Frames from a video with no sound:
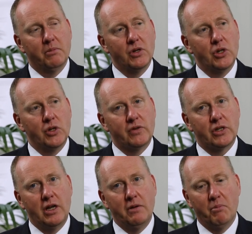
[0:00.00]

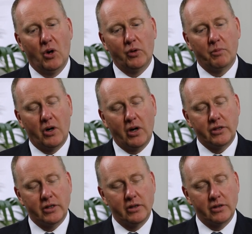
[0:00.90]
moves in bond
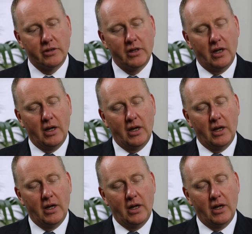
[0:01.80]
prices